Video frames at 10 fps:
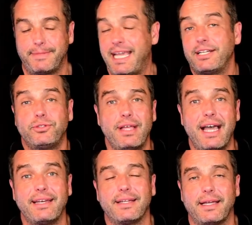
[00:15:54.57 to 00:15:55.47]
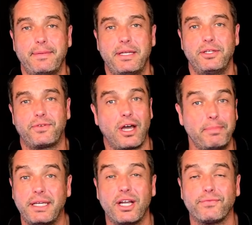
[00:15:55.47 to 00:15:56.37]
Can't do that. I mean, you've got to
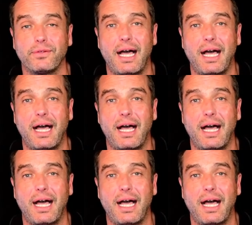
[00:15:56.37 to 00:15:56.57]
be careful.